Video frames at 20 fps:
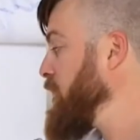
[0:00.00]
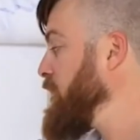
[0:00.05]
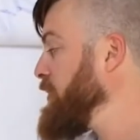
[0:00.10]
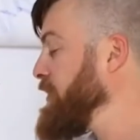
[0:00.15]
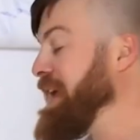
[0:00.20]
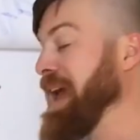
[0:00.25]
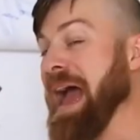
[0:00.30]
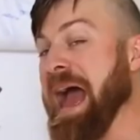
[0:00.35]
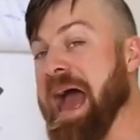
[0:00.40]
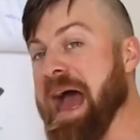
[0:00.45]

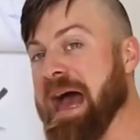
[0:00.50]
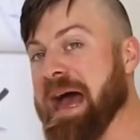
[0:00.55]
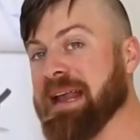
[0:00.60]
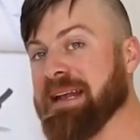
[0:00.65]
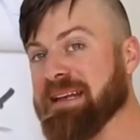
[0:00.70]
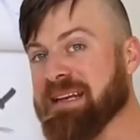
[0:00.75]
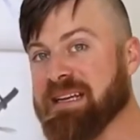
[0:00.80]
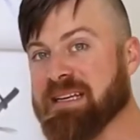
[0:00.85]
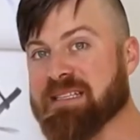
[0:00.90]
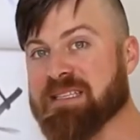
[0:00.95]
The ad
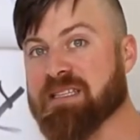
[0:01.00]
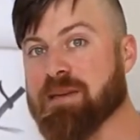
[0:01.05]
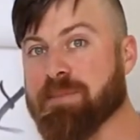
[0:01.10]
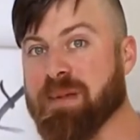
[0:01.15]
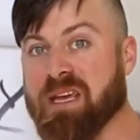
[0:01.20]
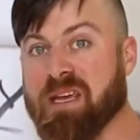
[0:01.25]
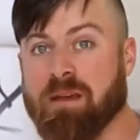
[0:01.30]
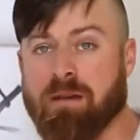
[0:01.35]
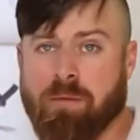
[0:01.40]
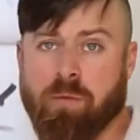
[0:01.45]
needs to
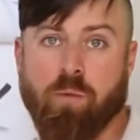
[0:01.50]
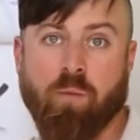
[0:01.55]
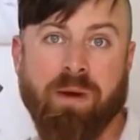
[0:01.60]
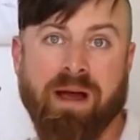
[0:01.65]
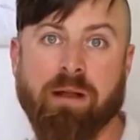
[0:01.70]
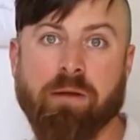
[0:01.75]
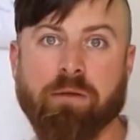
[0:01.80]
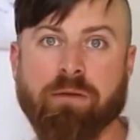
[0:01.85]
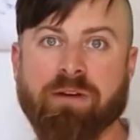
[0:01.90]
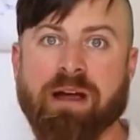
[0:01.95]
be
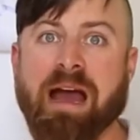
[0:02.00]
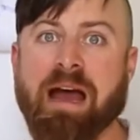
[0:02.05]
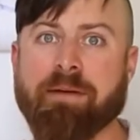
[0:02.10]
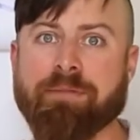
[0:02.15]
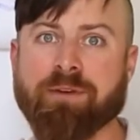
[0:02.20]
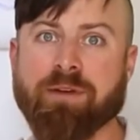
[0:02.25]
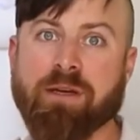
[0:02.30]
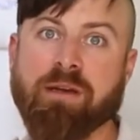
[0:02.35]
well crafted.